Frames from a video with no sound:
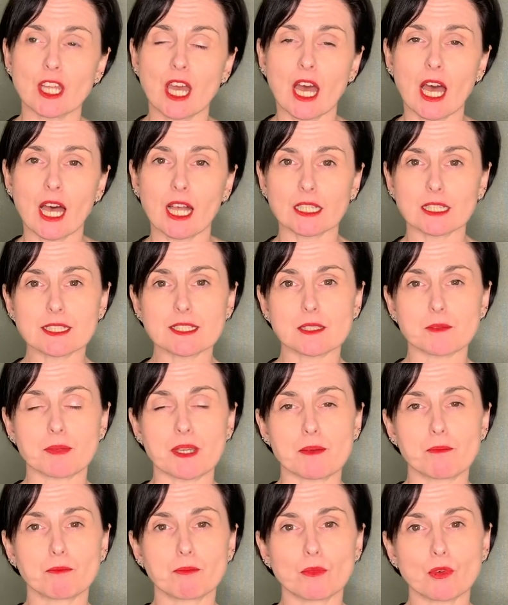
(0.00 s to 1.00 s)
a little
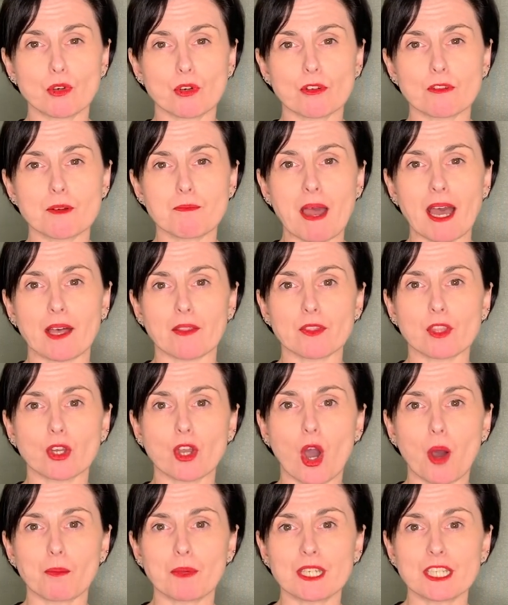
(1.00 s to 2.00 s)
bit more about the
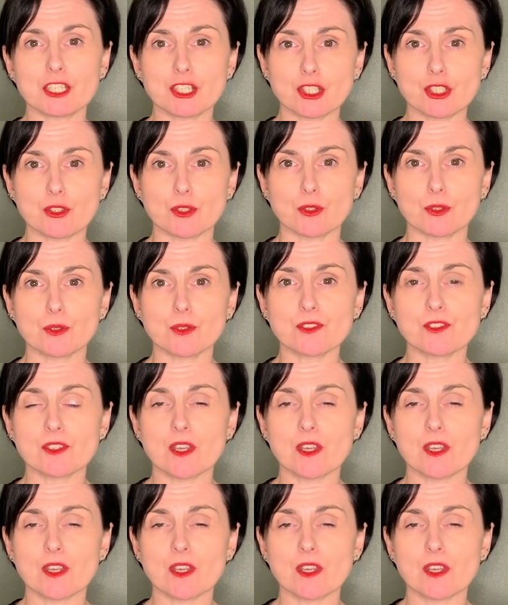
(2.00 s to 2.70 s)
common issues